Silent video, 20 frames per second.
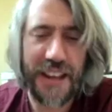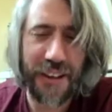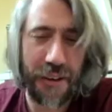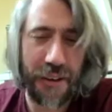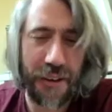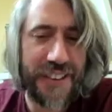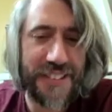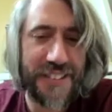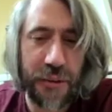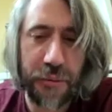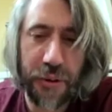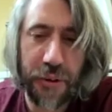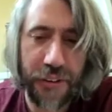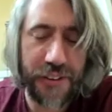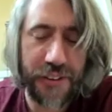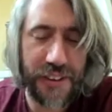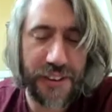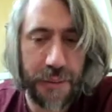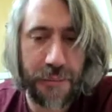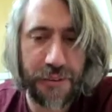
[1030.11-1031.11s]
You know, they're still not the
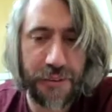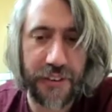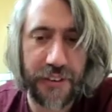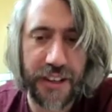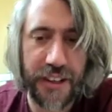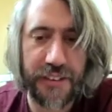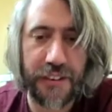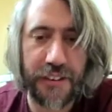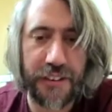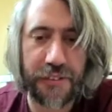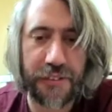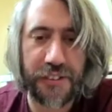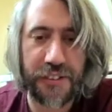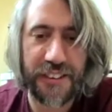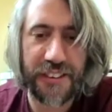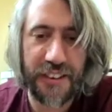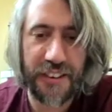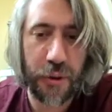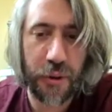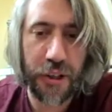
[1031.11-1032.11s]
same as the other kids. And obviously,
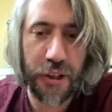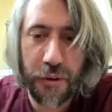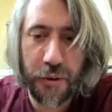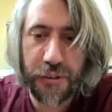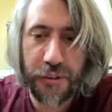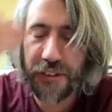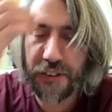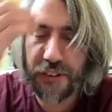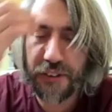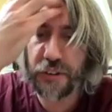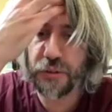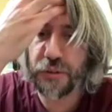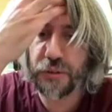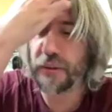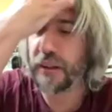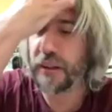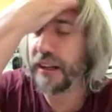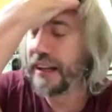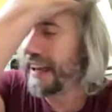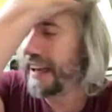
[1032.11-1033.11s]
as everyone knows in
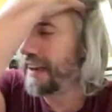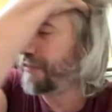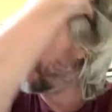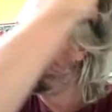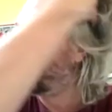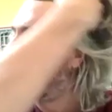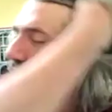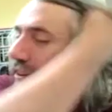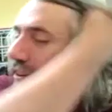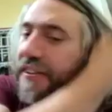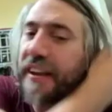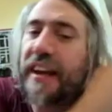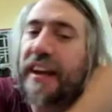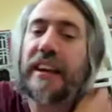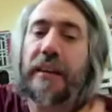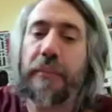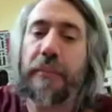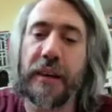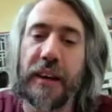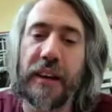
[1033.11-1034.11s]
school, if you're not the
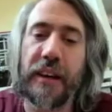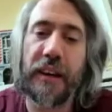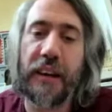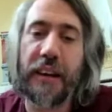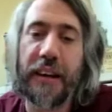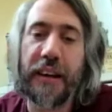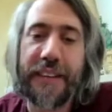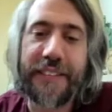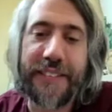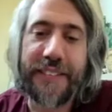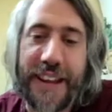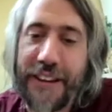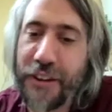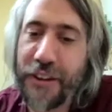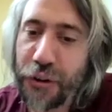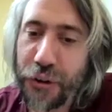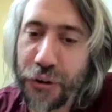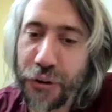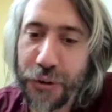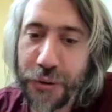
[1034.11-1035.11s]
same, then
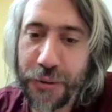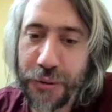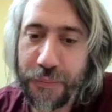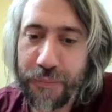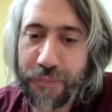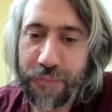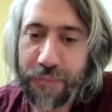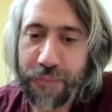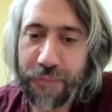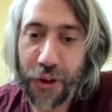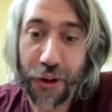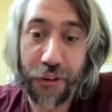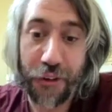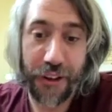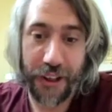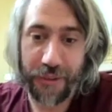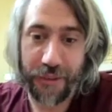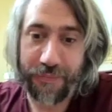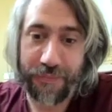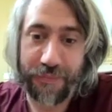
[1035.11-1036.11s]
you're
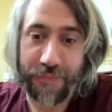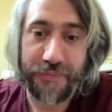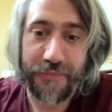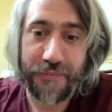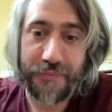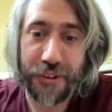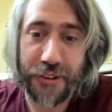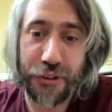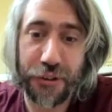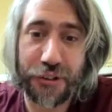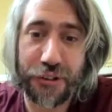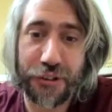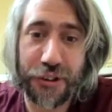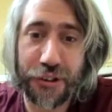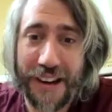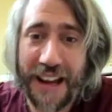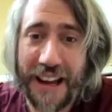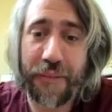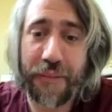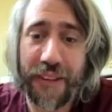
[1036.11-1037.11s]
other and you're you're
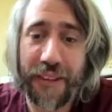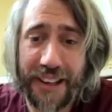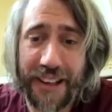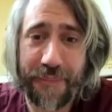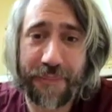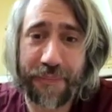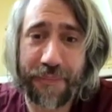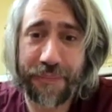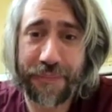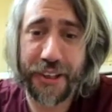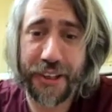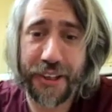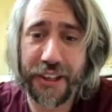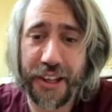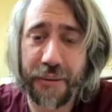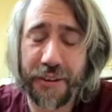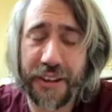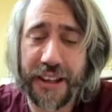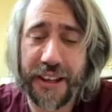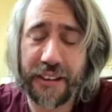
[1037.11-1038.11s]
out there. You know,
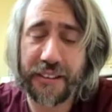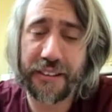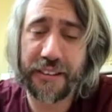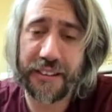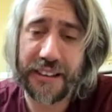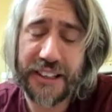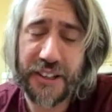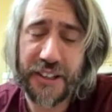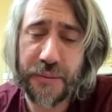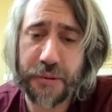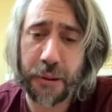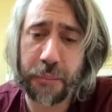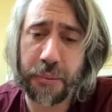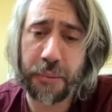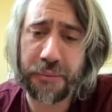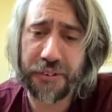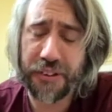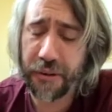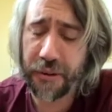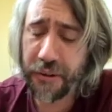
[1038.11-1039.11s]
and that can lead to
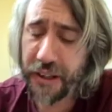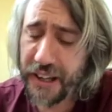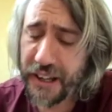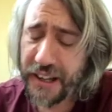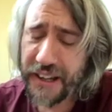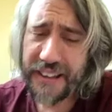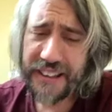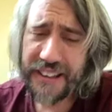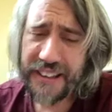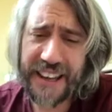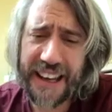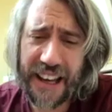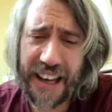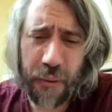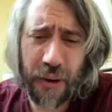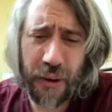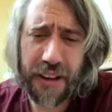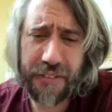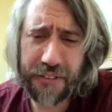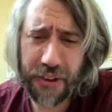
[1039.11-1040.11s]
problems. So you get
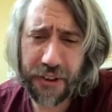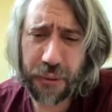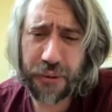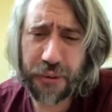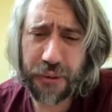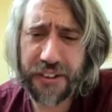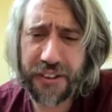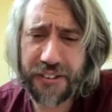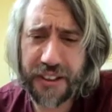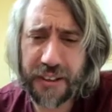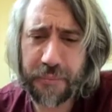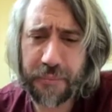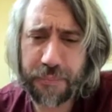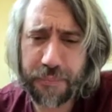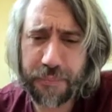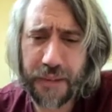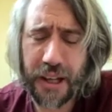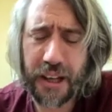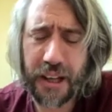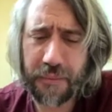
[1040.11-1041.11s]
quite a few autistic
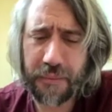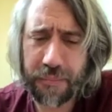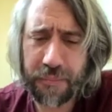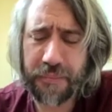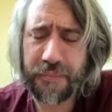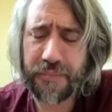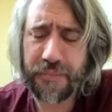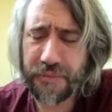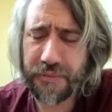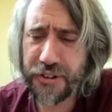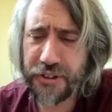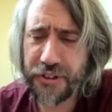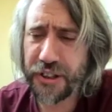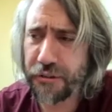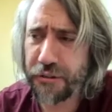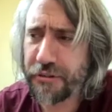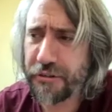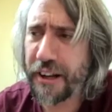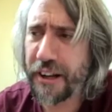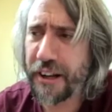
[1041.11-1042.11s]
um,
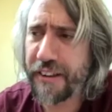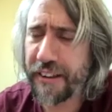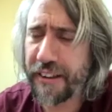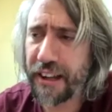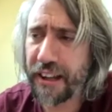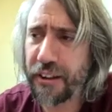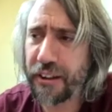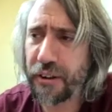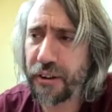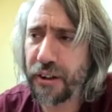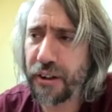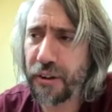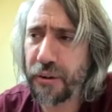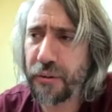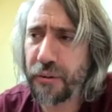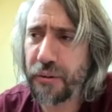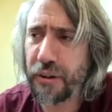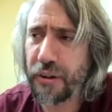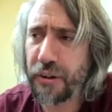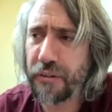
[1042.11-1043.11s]
children, I think, who
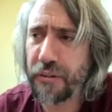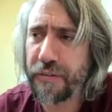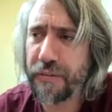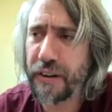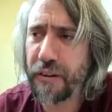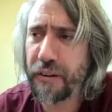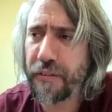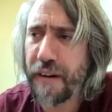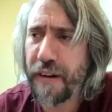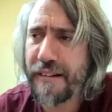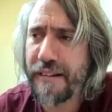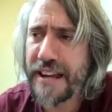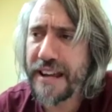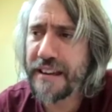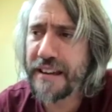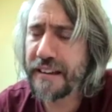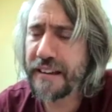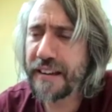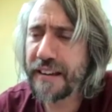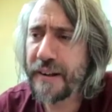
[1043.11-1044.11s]
who who feel very
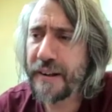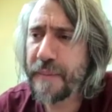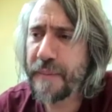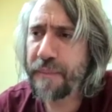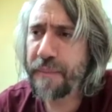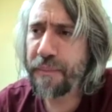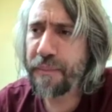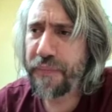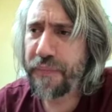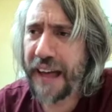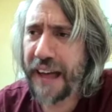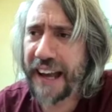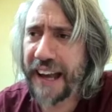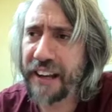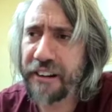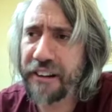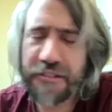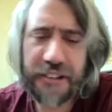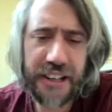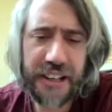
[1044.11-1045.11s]

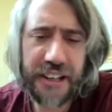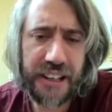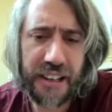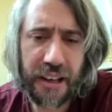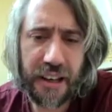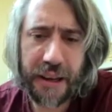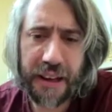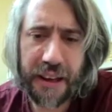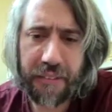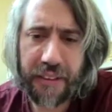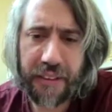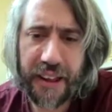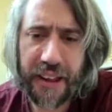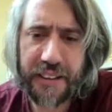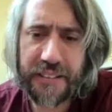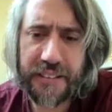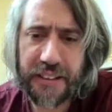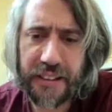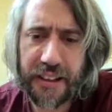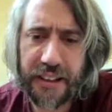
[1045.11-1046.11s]
angry about that.
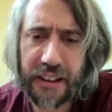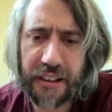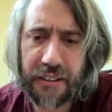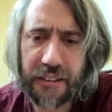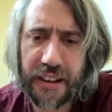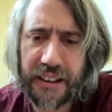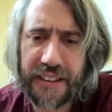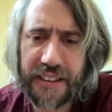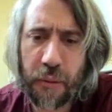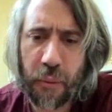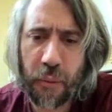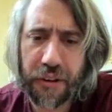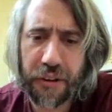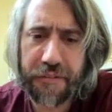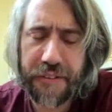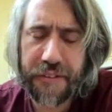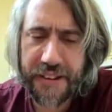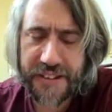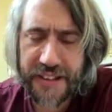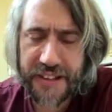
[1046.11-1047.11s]
You know, they, they want
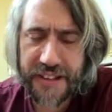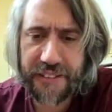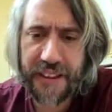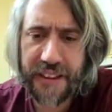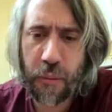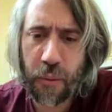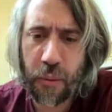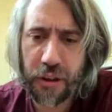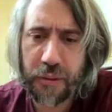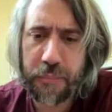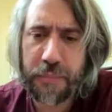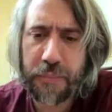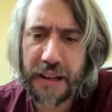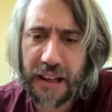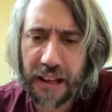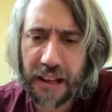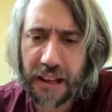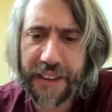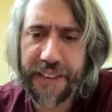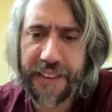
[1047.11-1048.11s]
to fit in, they want to be
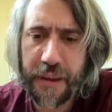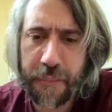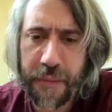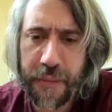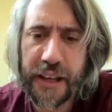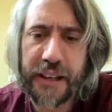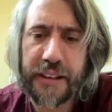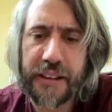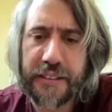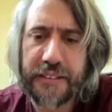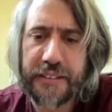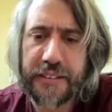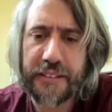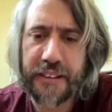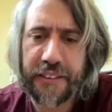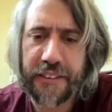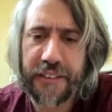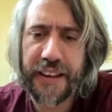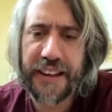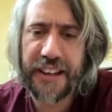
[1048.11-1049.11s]
like their mates,
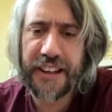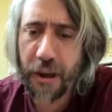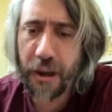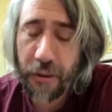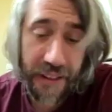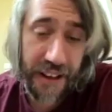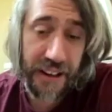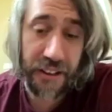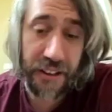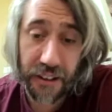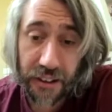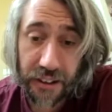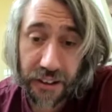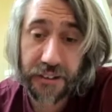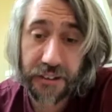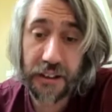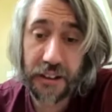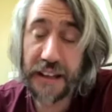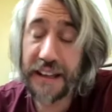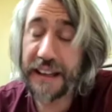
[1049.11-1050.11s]
and they know they're not.
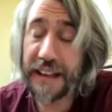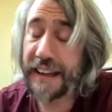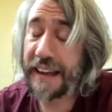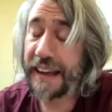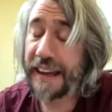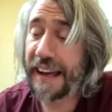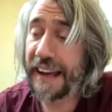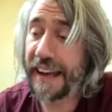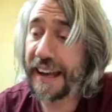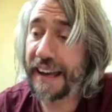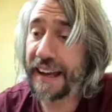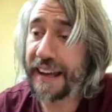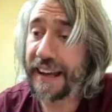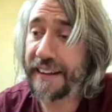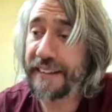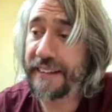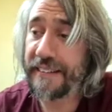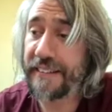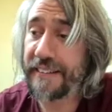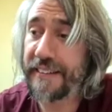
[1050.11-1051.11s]

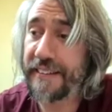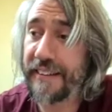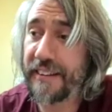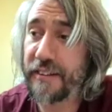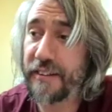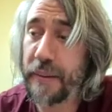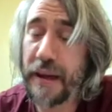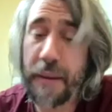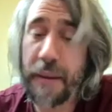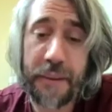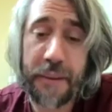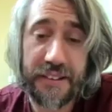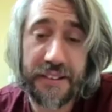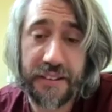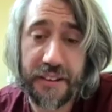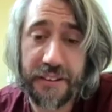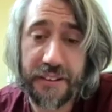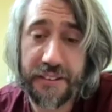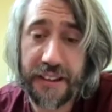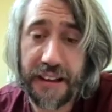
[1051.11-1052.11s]
And there's a bit of
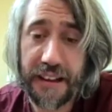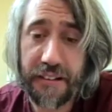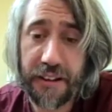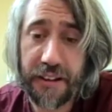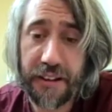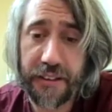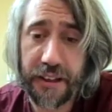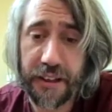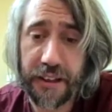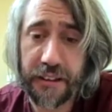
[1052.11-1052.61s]
bitterness there, I think.